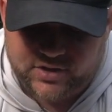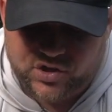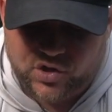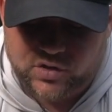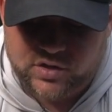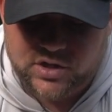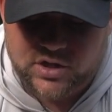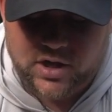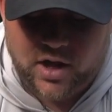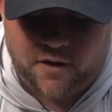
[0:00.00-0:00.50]
it's
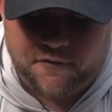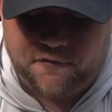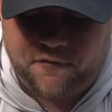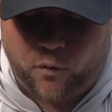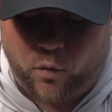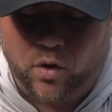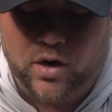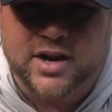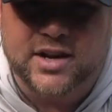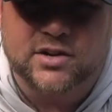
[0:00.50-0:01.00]
usually a
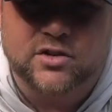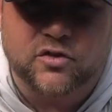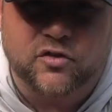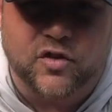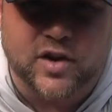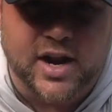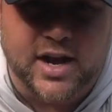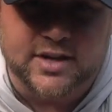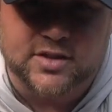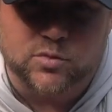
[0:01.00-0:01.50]
4-inch
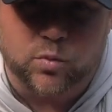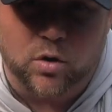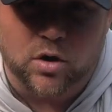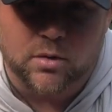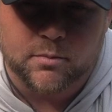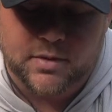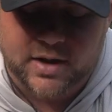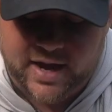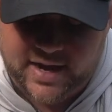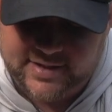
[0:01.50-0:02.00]
finesse
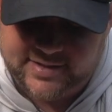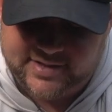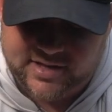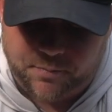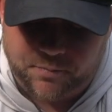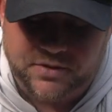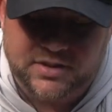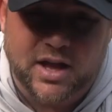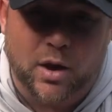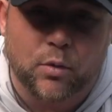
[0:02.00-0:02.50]
worm and
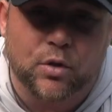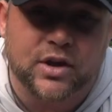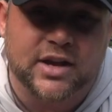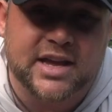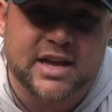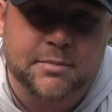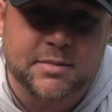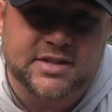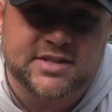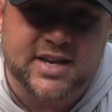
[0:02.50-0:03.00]
something that will
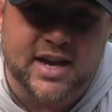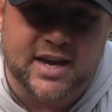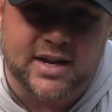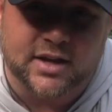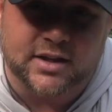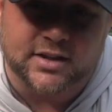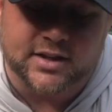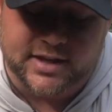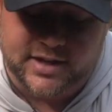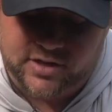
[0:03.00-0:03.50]

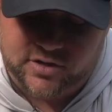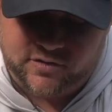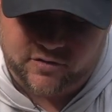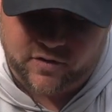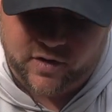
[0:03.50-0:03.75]
imitate a leech